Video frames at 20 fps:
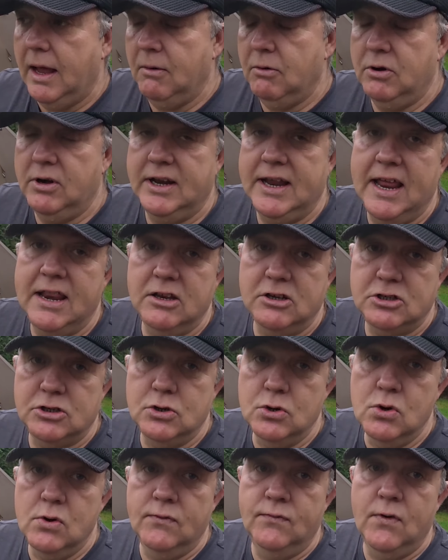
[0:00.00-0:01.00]
I'm going to get the
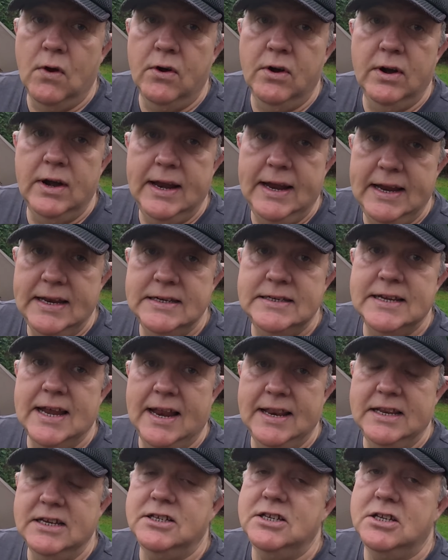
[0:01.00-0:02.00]
stove on
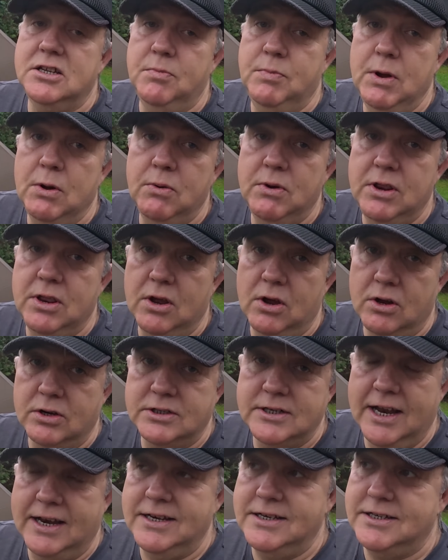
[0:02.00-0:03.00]
inside this is a beauty of
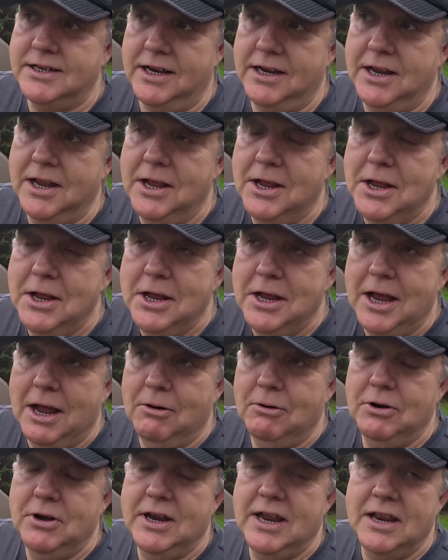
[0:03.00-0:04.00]
the See,
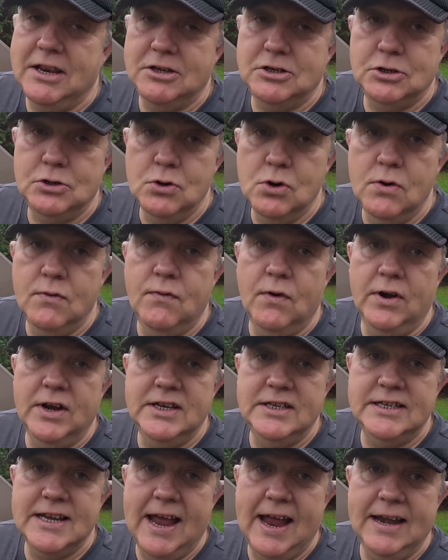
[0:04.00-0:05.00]
I'm going to get the stove on
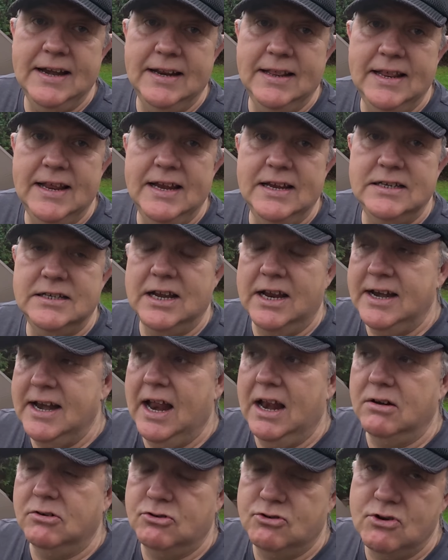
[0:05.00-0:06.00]
inside of this and
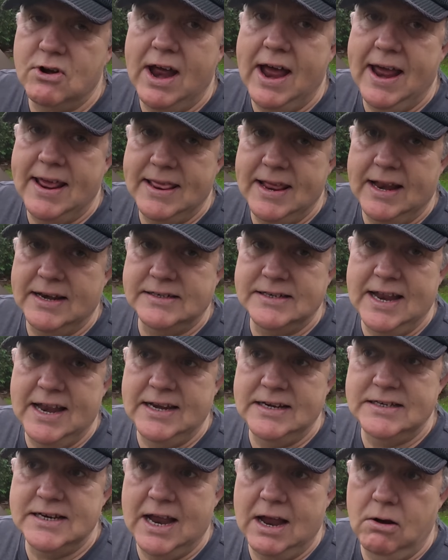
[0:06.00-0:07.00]
that'll dry that
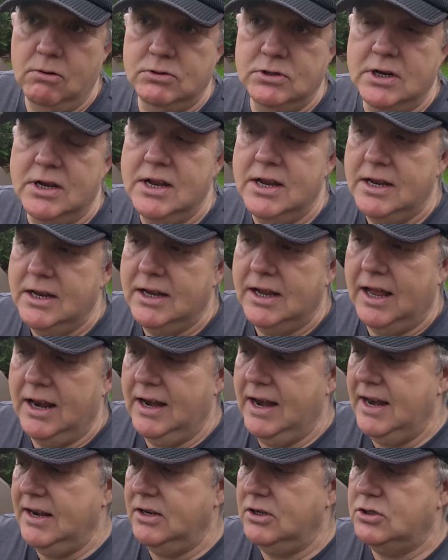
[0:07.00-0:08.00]
tent out
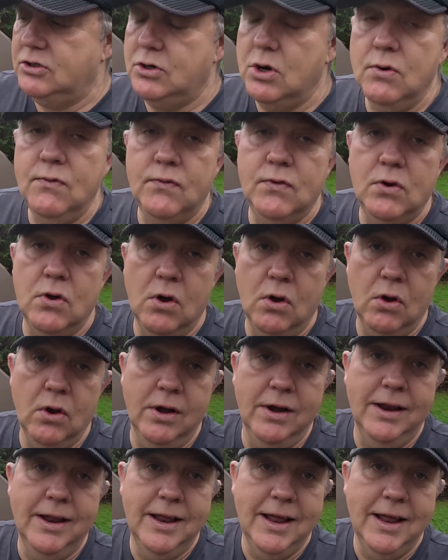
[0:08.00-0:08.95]
I'll let the stove cool